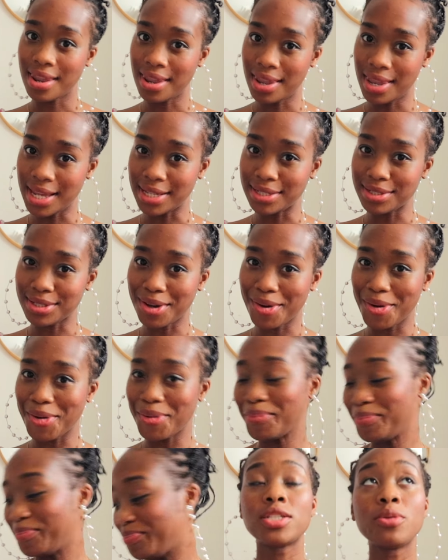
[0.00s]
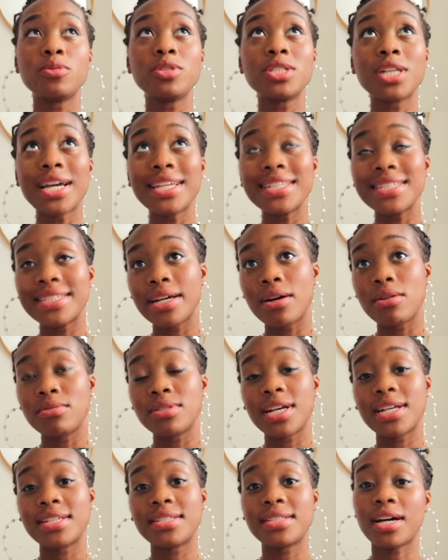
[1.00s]
Let's go. So science tells
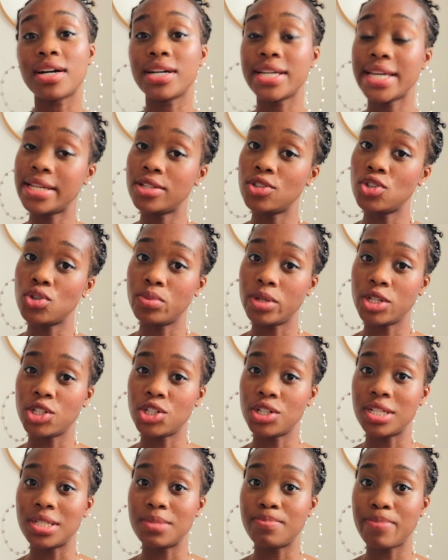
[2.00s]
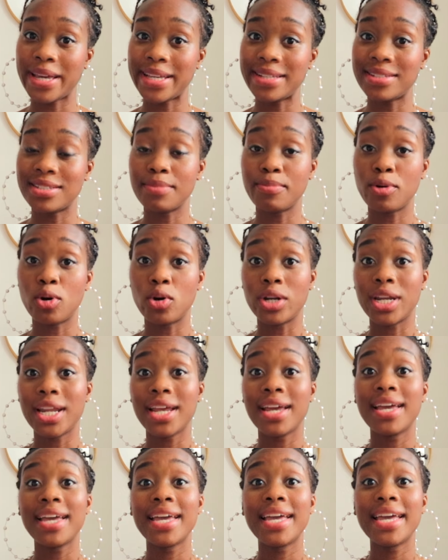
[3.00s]
us that our intuition is based upon
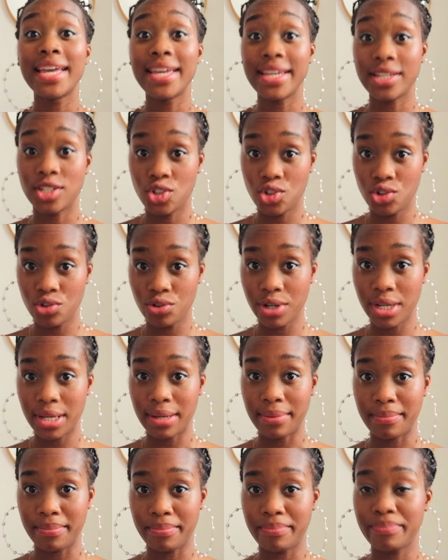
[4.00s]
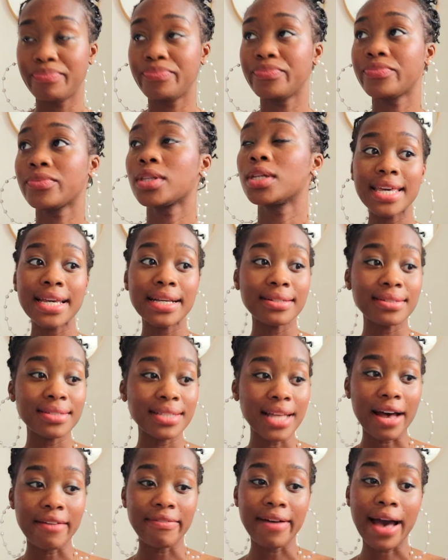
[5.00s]
history. Things
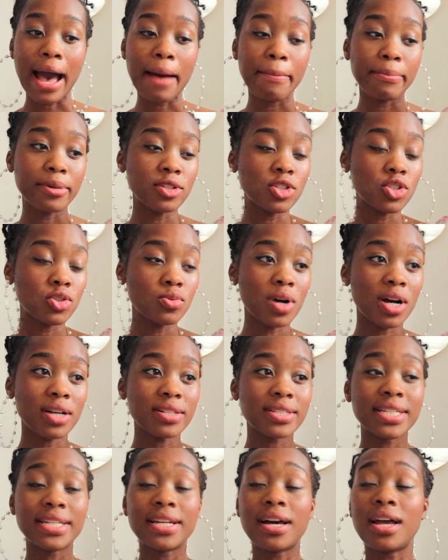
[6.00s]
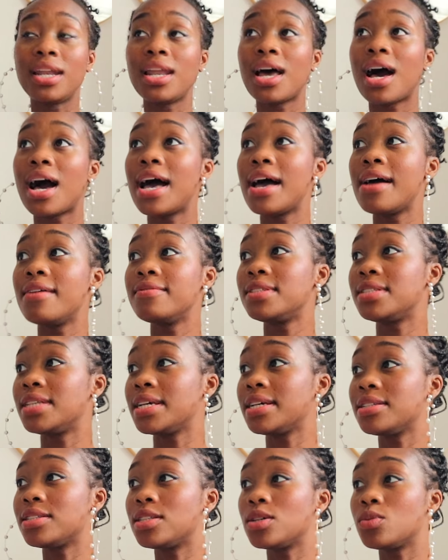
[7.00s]
that have happened to us in our lives,
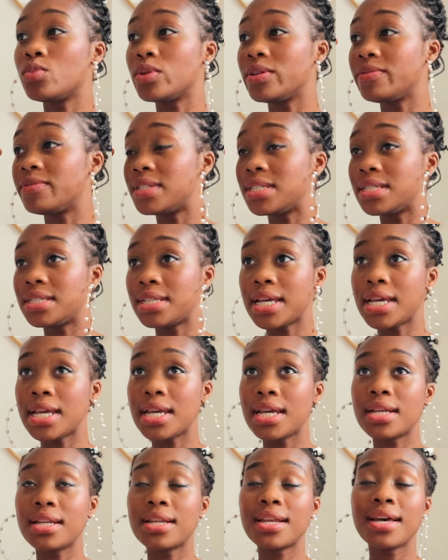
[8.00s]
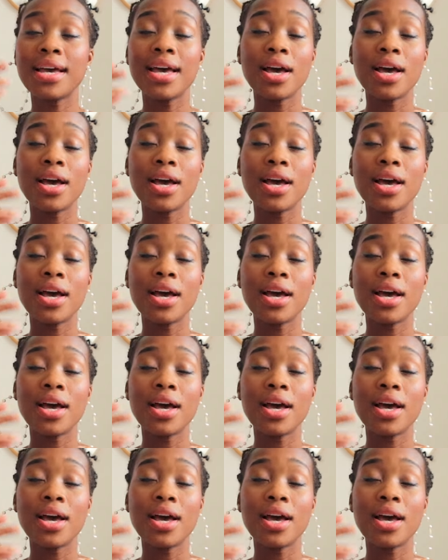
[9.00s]
things that we've seen,